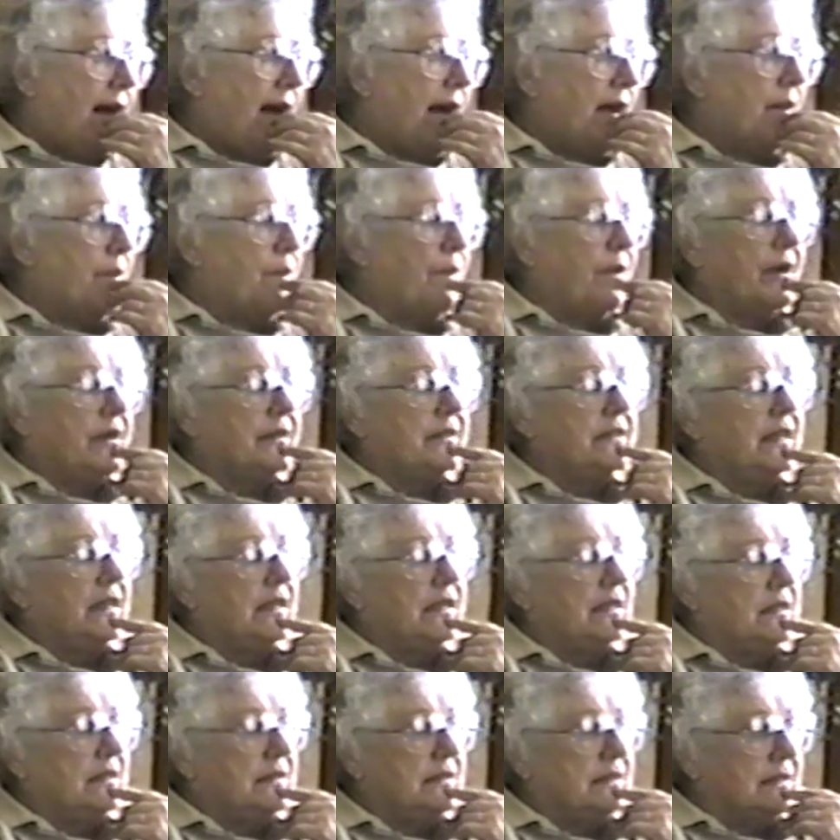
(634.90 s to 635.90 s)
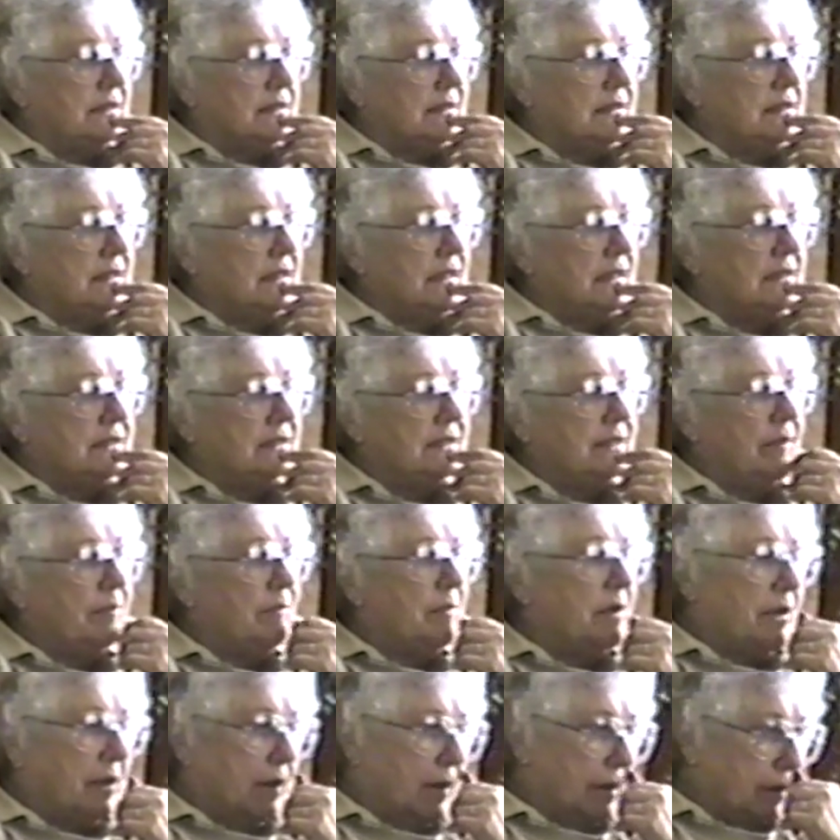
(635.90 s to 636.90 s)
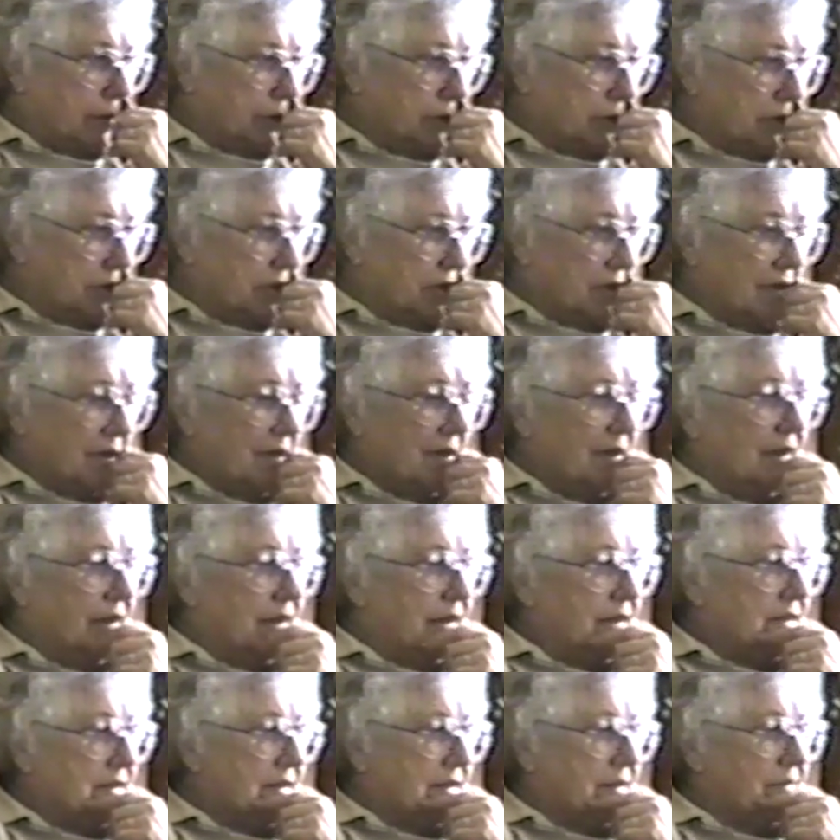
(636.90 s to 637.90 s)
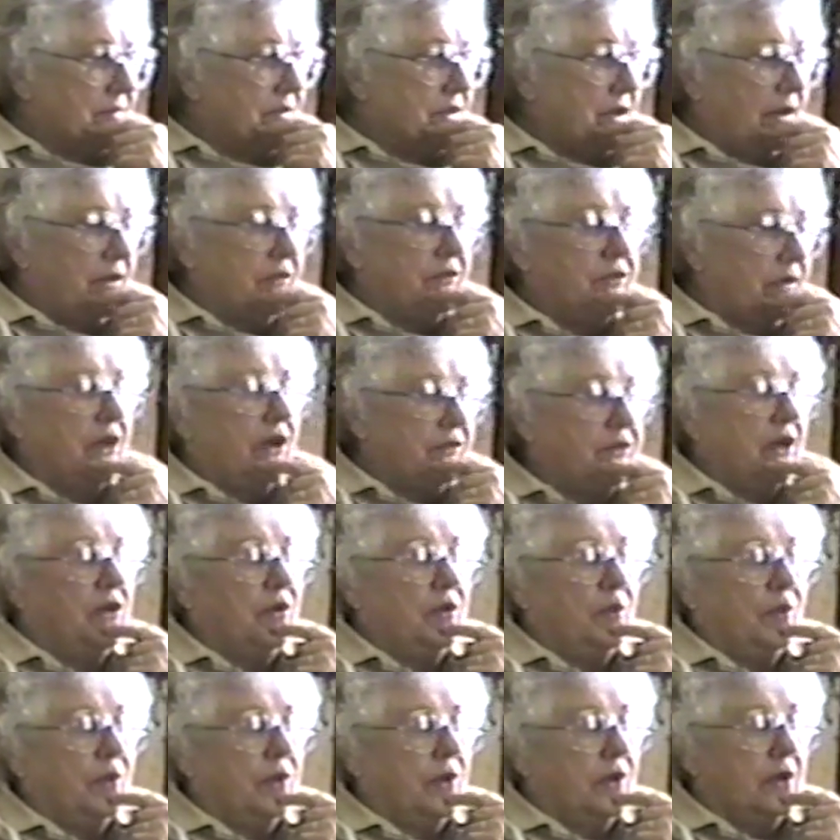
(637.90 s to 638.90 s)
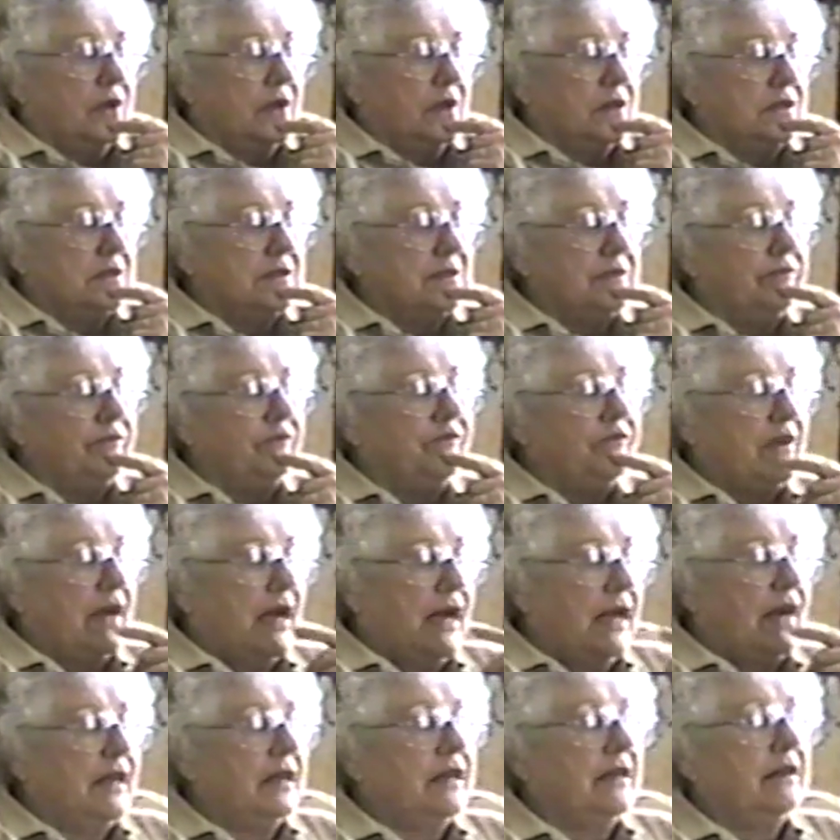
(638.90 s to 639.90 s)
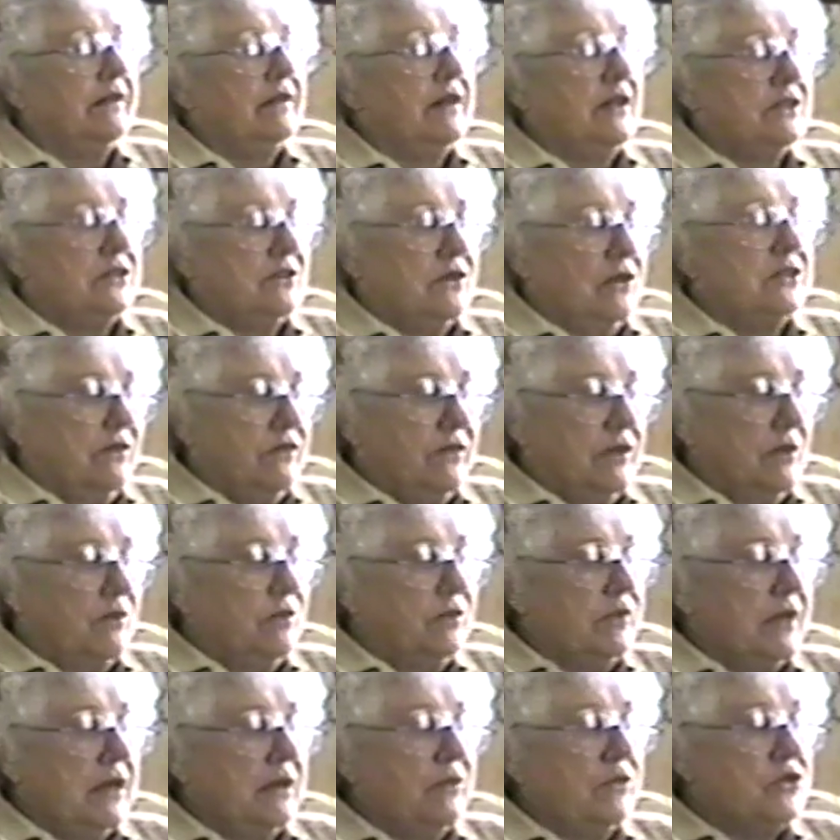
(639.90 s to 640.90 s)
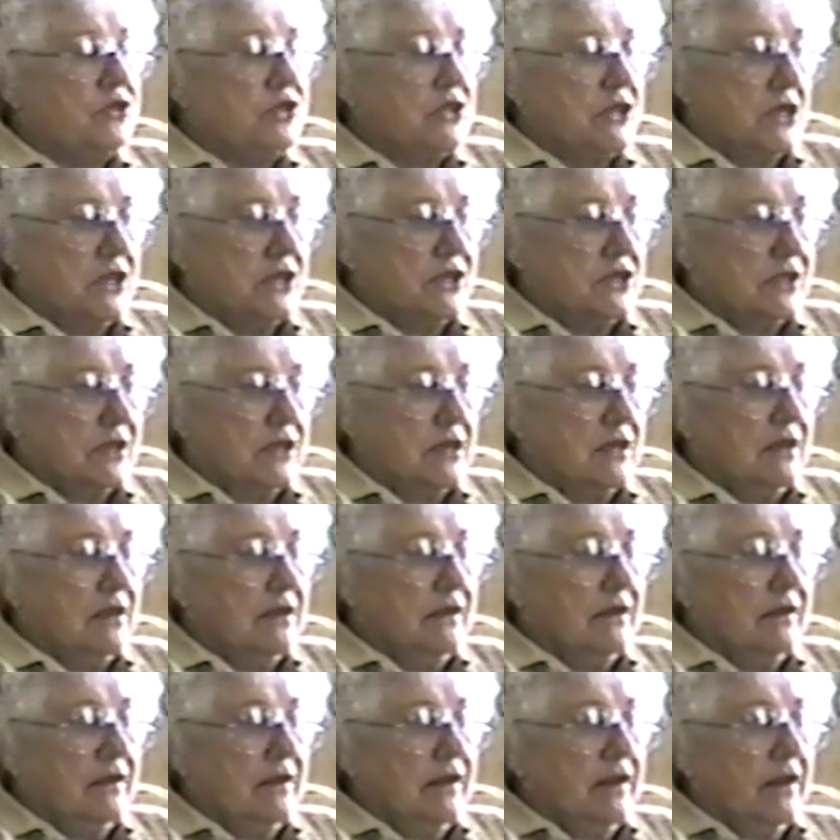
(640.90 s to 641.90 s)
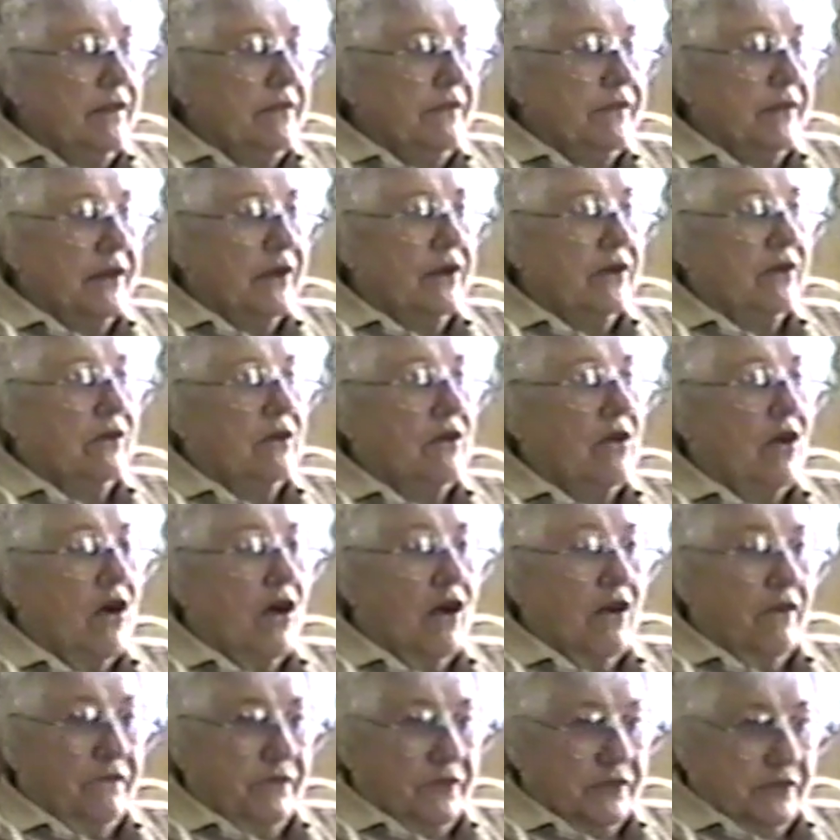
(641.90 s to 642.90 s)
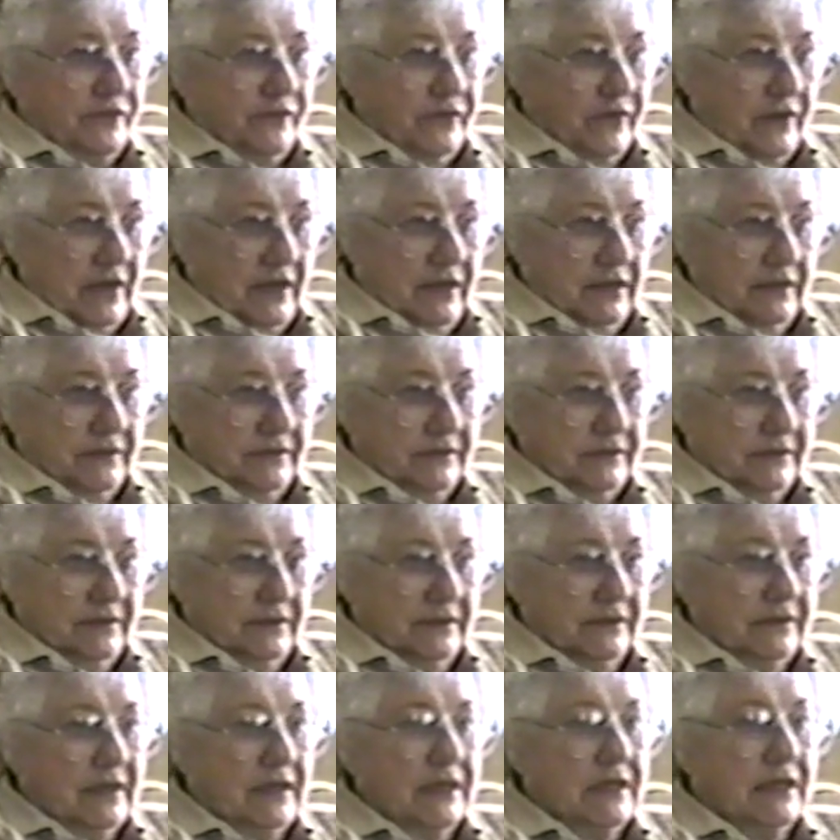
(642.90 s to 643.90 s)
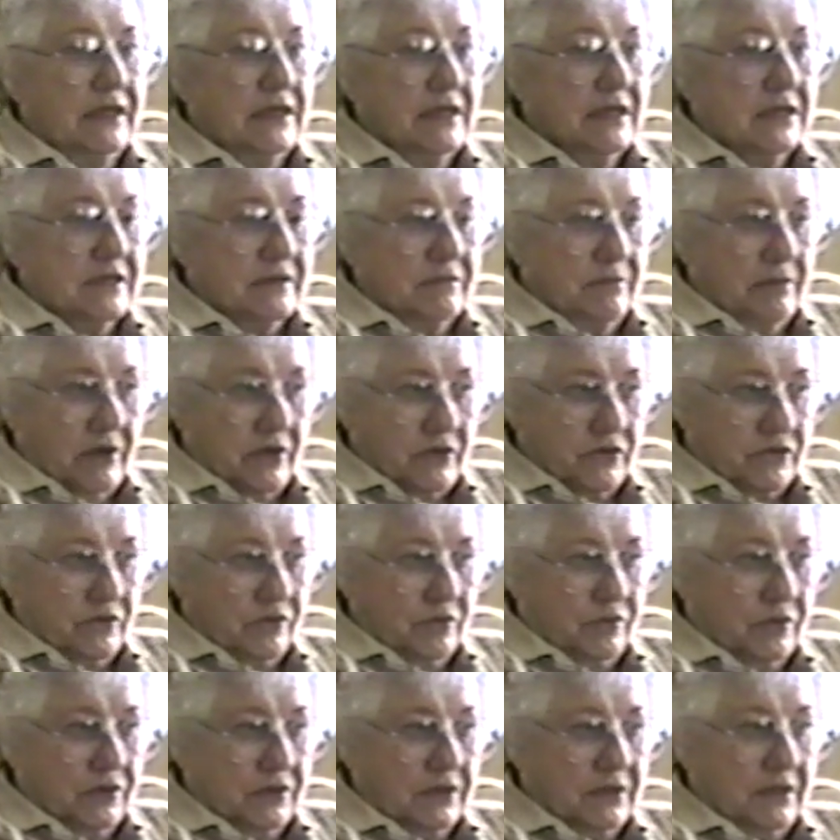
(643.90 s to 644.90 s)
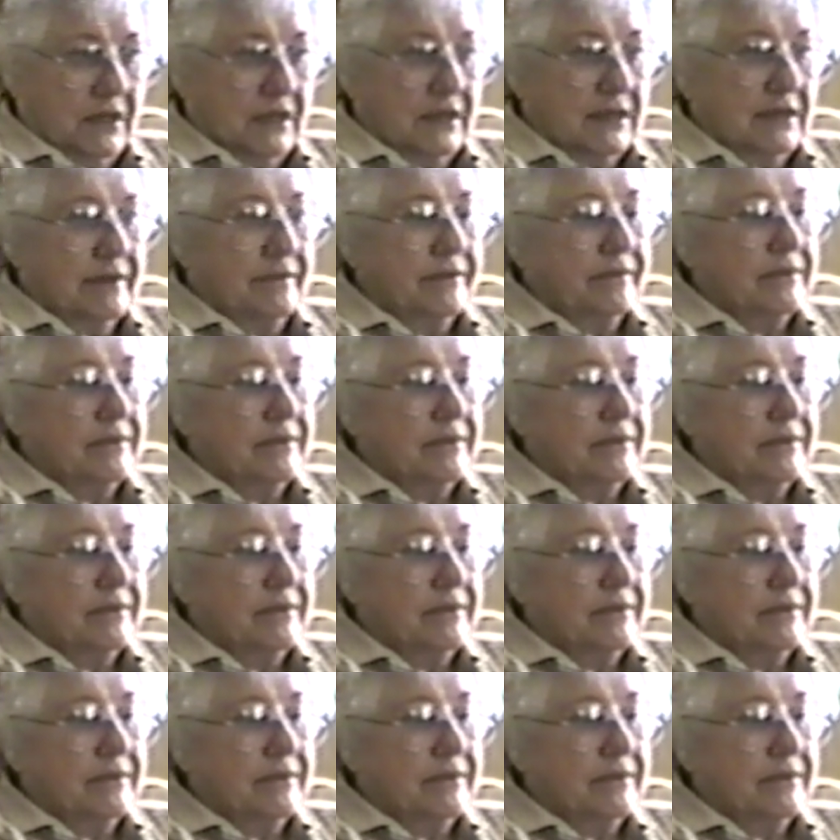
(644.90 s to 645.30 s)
I worked down at the seminary doing some secretarial work and some filing and that sort of thing when they were changing their office files. They needed some extra work done.